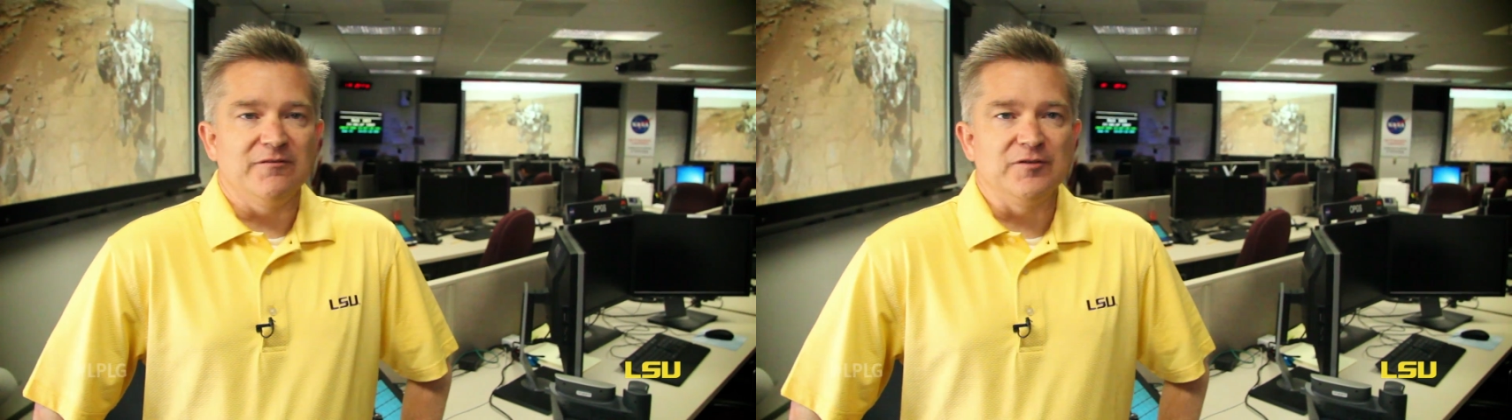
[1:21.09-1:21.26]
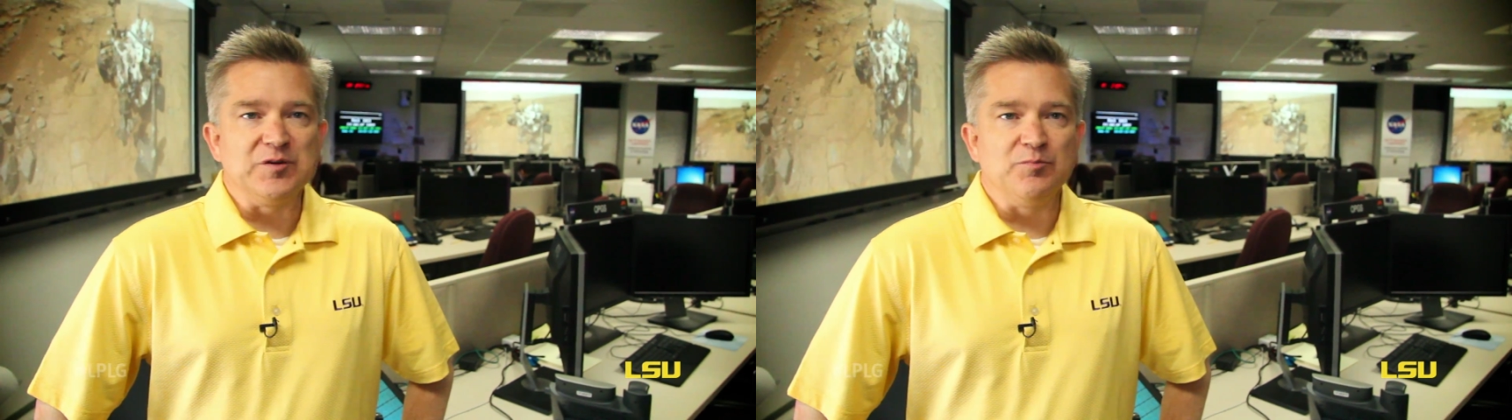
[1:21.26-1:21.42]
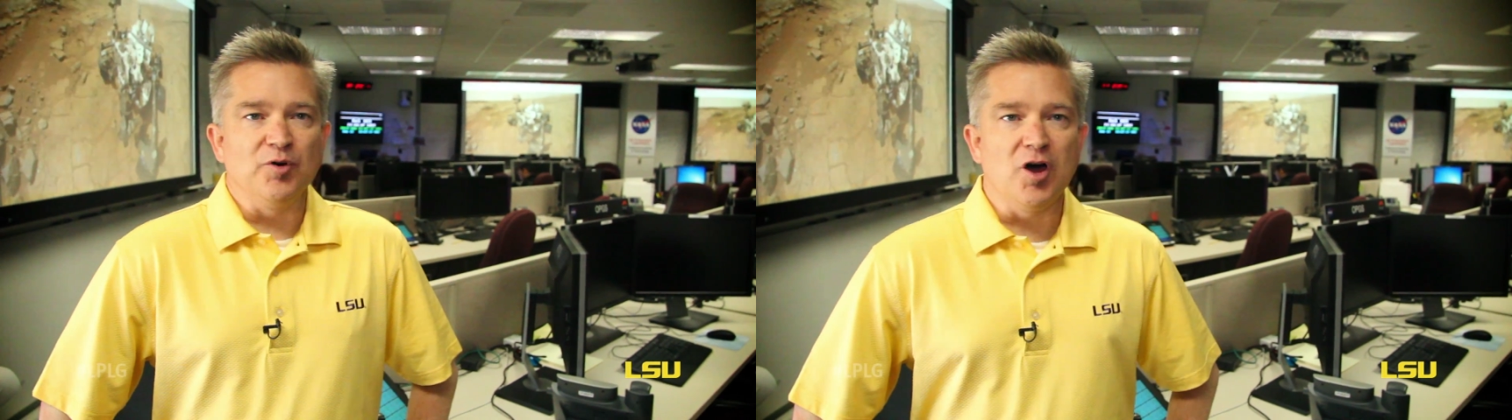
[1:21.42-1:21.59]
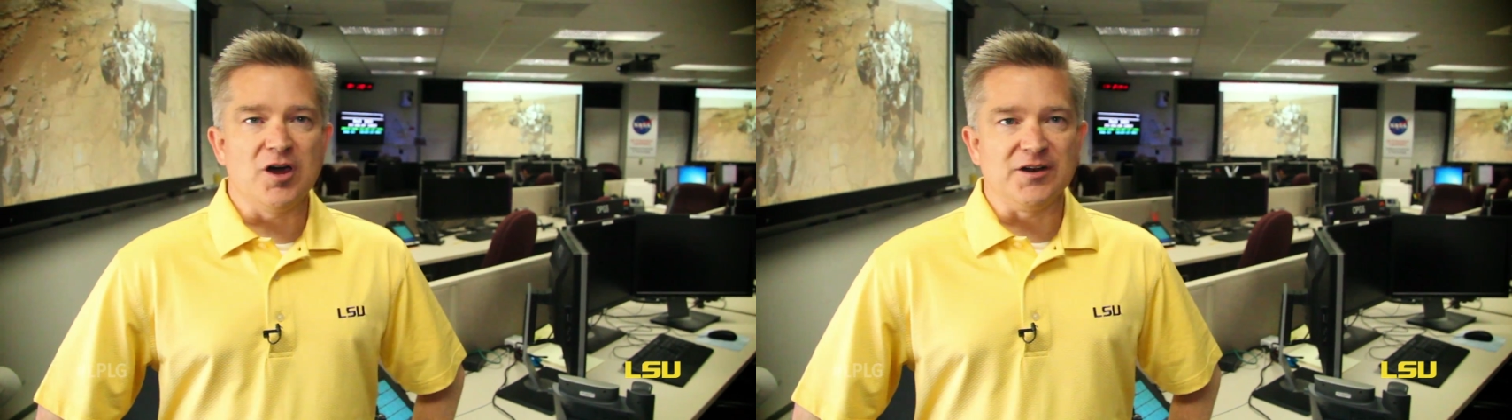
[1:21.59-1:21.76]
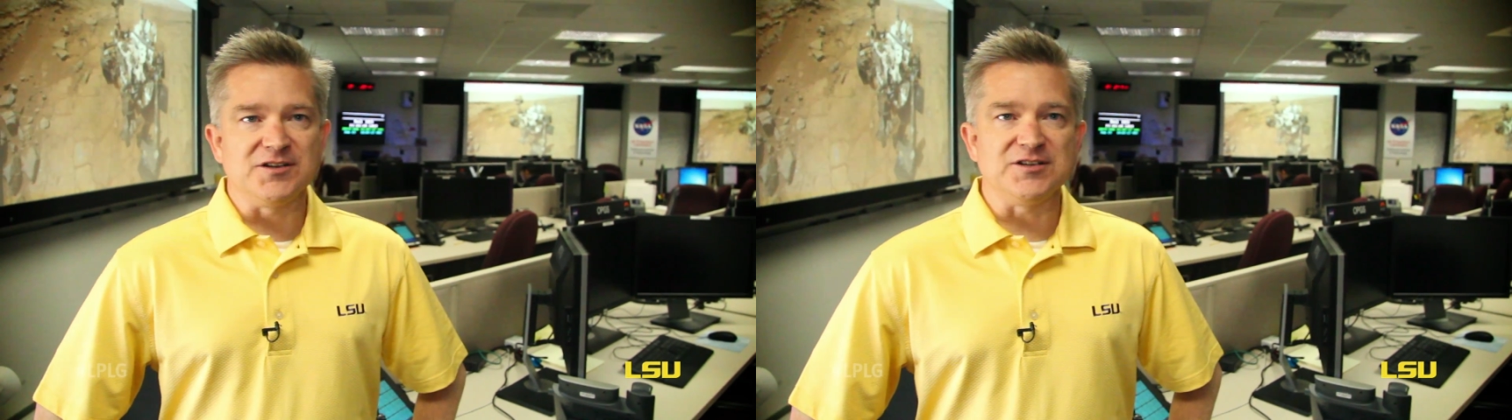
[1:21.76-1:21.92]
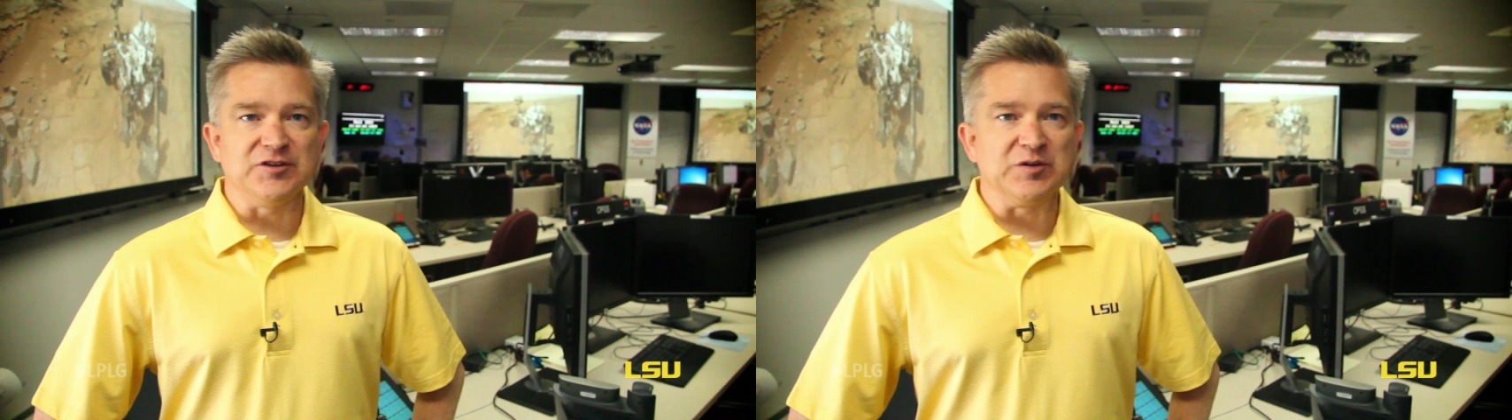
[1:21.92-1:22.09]
a, very broad
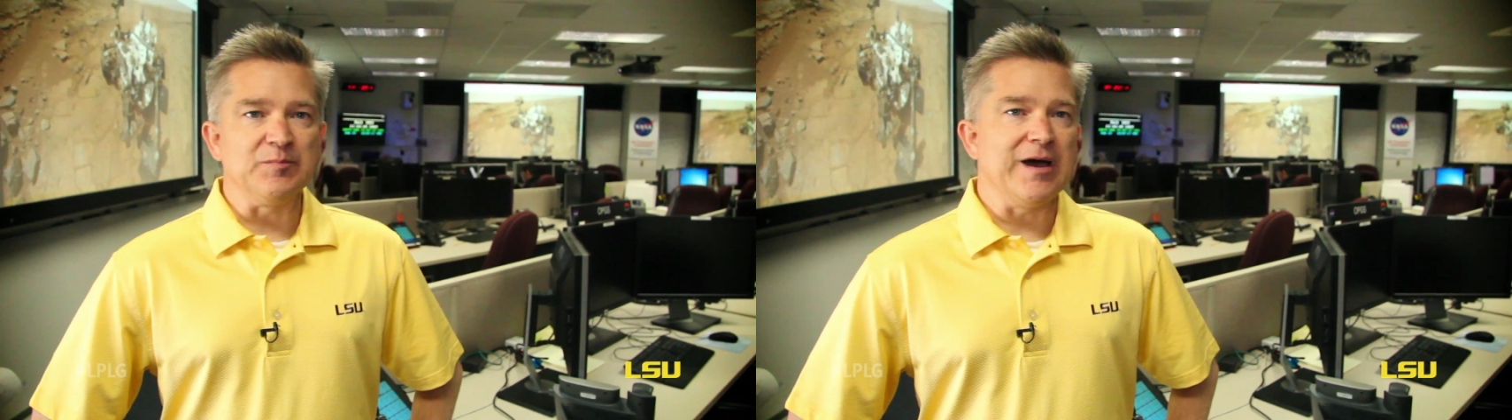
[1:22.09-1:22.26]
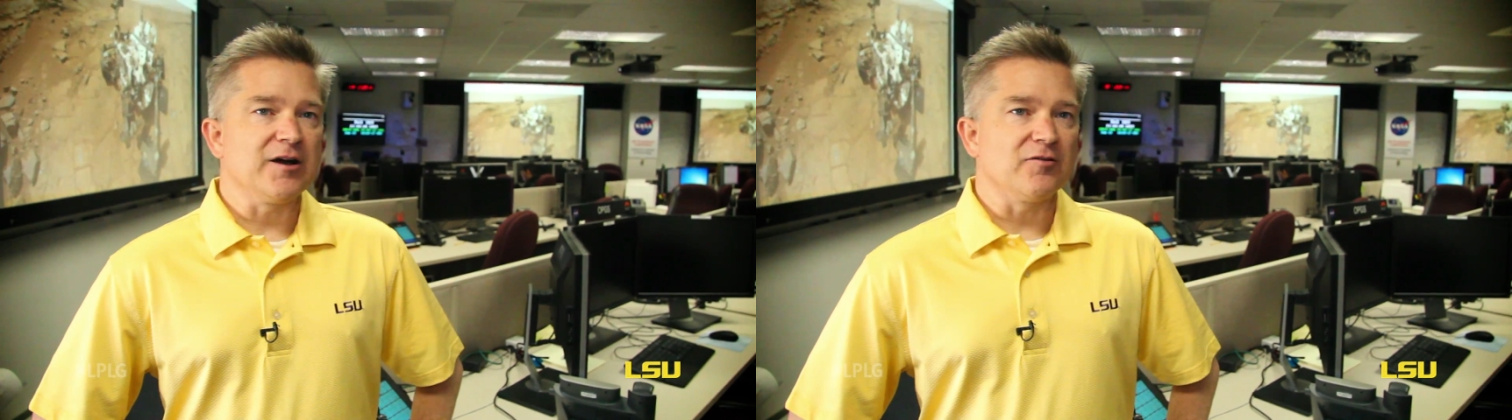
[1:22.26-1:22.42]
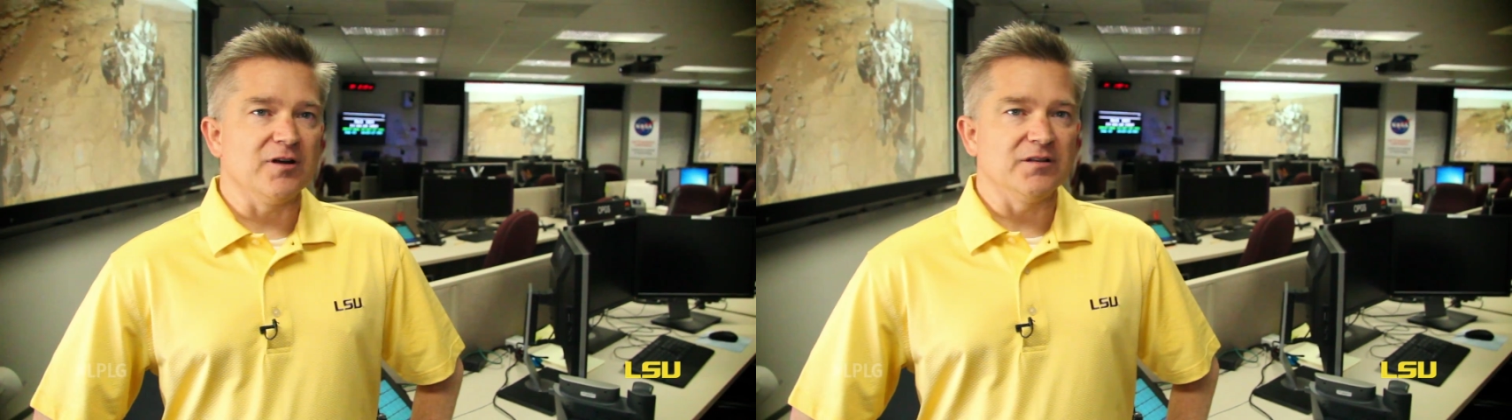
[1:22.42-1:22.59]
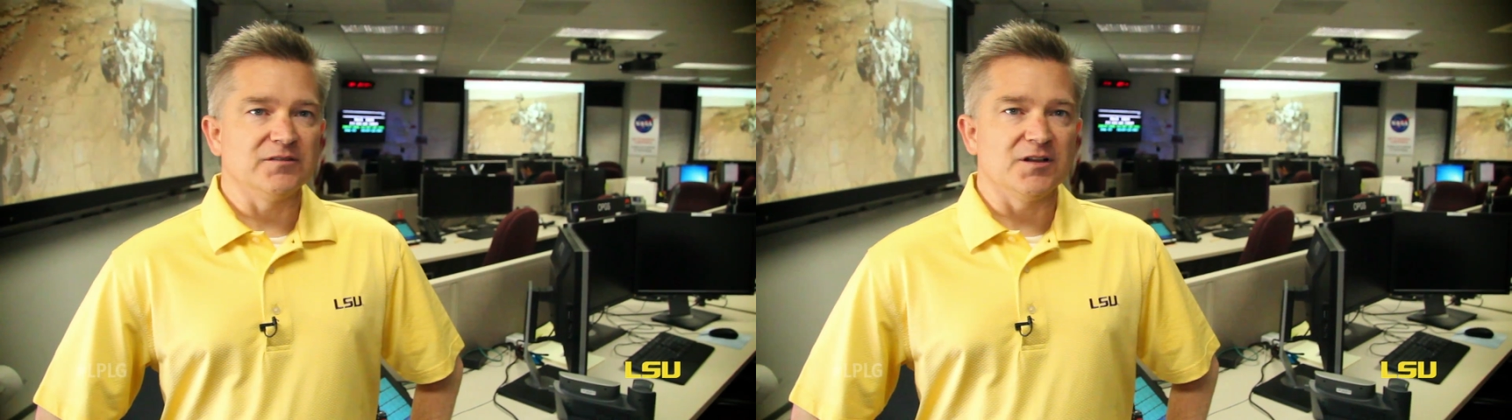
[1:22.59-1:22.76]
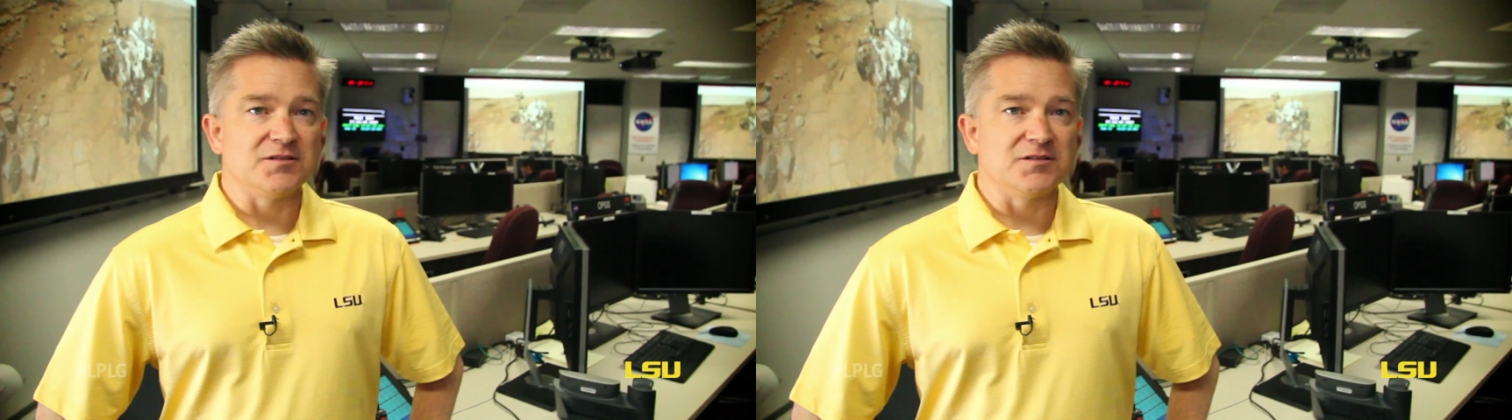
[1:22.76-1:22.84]
engineering background,